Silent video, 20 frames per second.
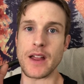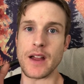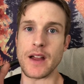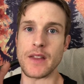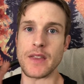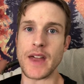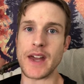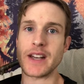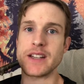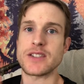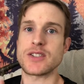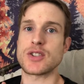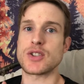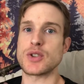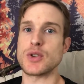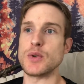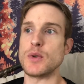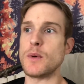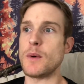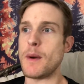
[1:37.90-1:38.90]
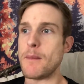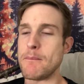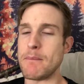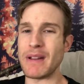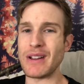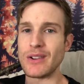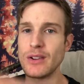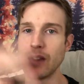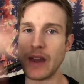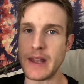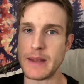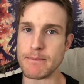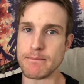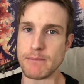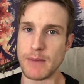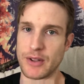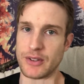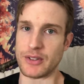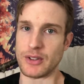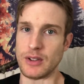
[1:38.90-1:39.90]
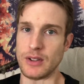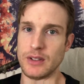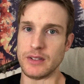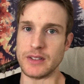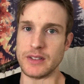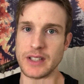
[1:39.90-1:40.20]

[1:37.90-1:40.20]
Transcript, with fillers: that it's to build a muscle.